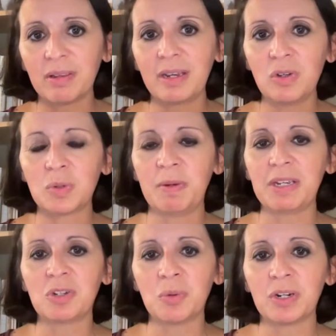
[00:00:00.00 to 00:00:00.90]
that you
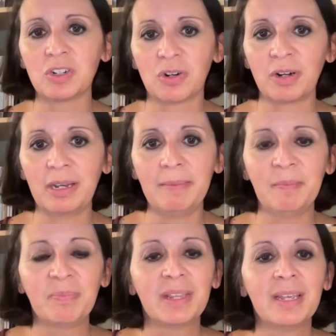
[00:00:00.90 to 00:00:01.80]
speak to an attorney.
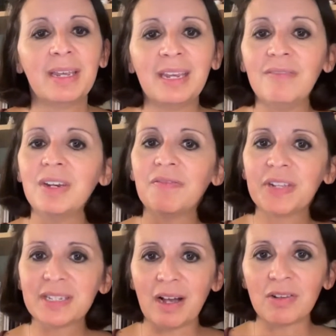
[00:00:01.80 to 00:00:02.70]
Even if
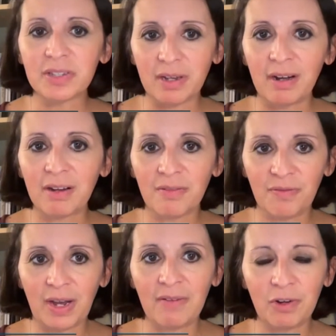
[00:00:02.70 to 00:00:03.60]
it's outside of the
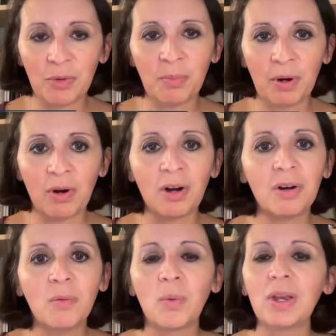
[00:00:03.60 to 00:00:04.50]
5 year
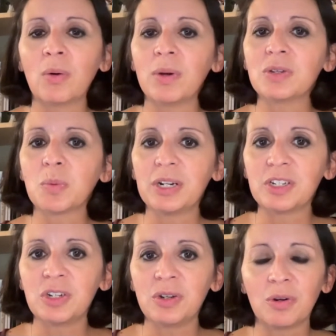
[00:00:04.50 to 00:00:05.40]
bar, we always want
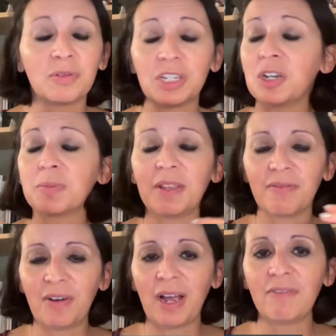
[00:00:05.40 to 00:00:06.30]
to, or excuse me, the
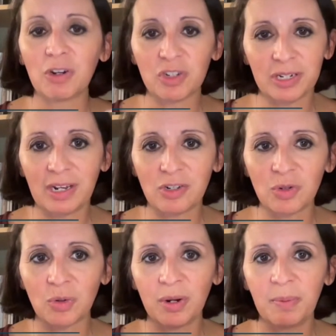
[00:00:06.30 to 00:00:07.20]
5 year
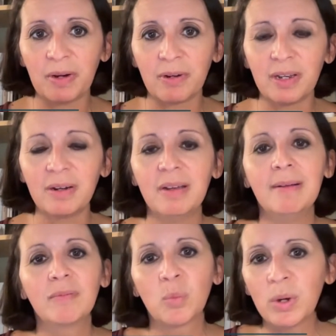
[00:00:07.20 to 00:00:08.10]
statutory period,
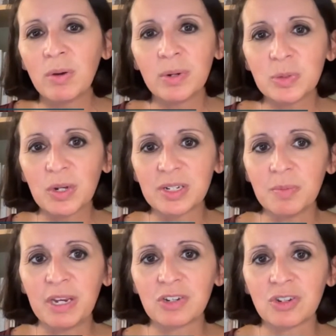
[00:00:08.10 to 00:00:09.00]
we always want to
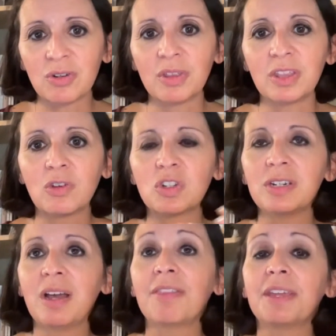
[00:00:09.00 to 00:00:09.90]
make sure that there's
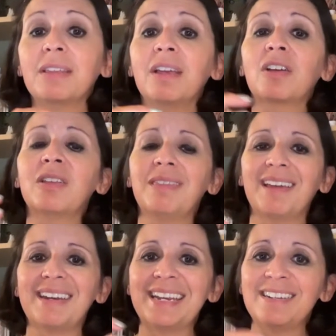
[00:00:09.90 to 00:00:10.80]
nothing that could
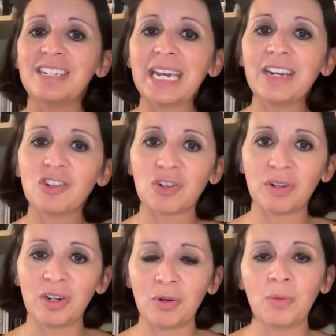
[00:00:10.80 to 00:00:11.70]
then endanger
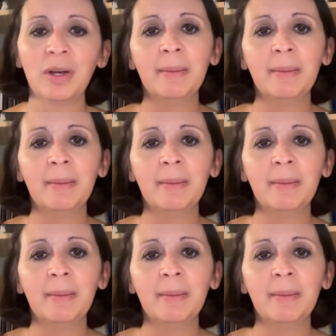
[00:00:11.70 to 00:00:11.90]
you